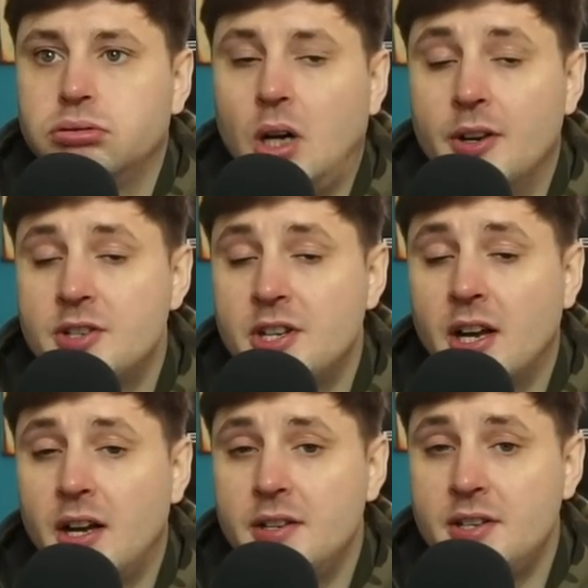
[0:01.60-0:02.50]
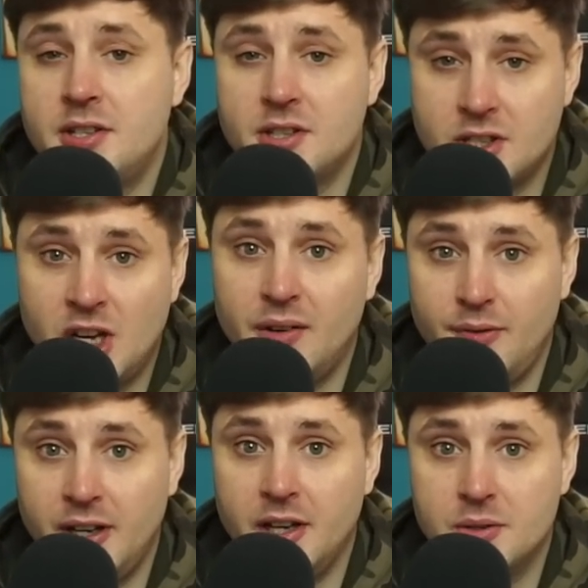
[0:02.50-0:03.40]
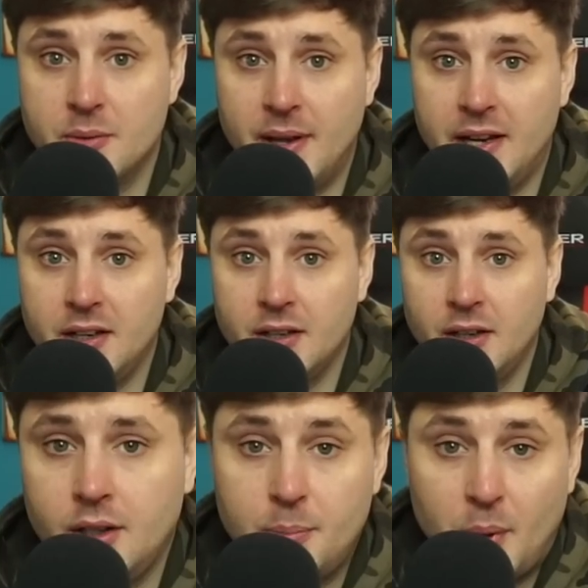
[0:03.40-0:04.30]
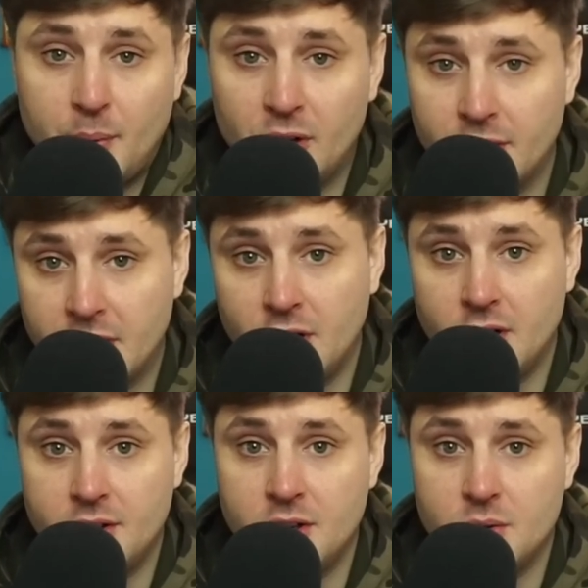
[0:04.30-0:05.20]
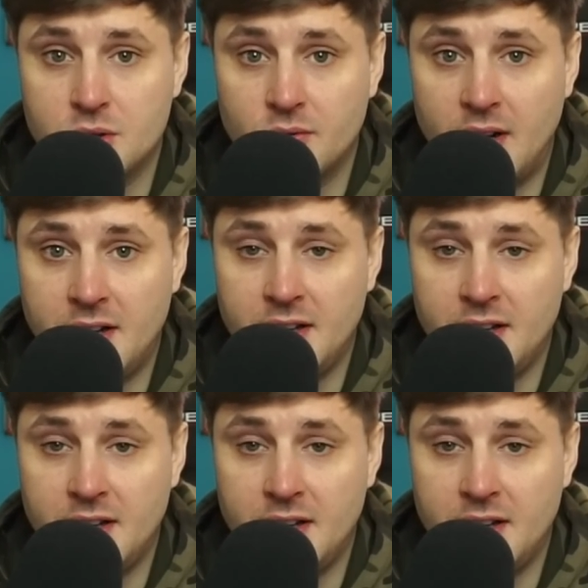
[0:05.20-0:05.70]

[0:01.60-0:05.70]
Honestly, guys, this is a tough video to make. You probably already heard the news already